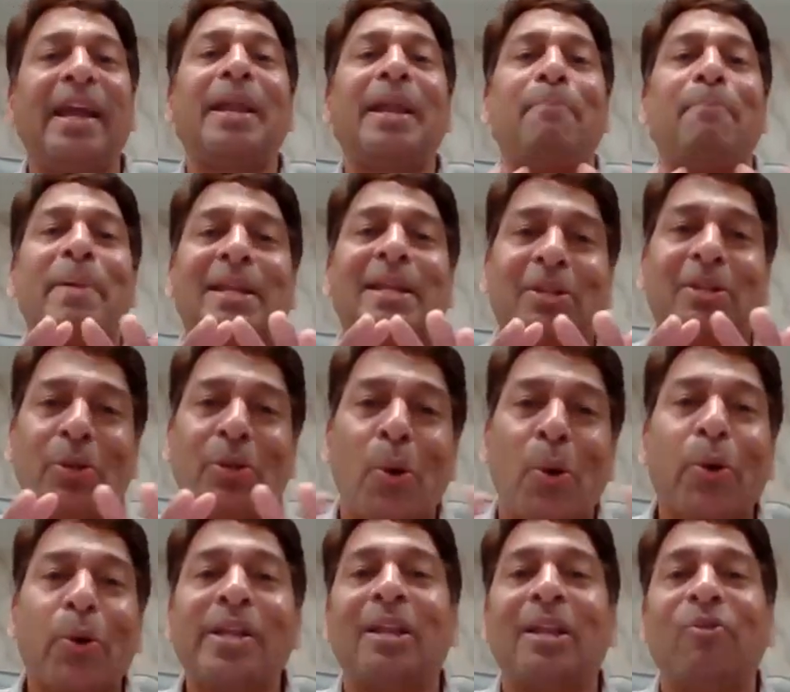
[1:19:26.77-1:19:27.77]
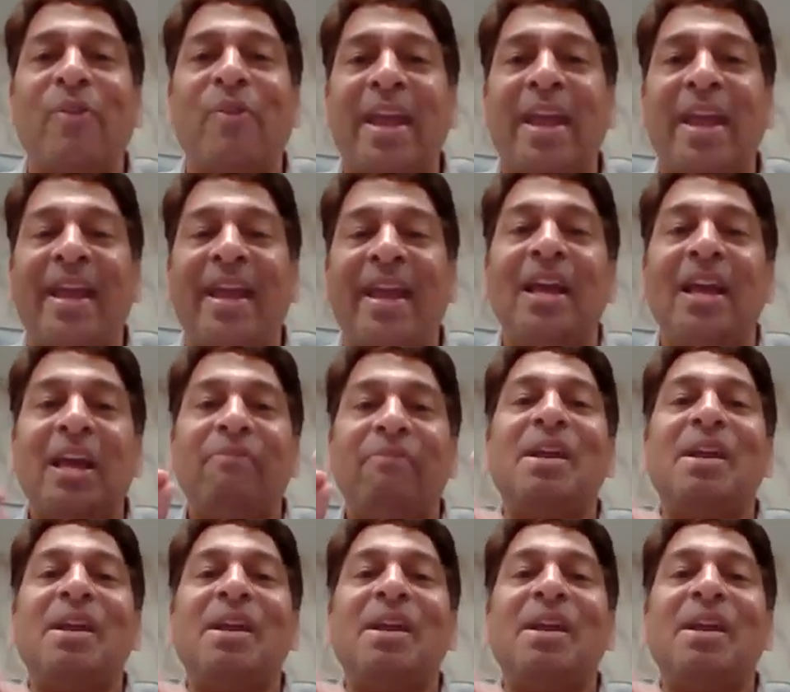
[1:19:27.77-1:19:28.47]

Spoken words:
in a pictorial way,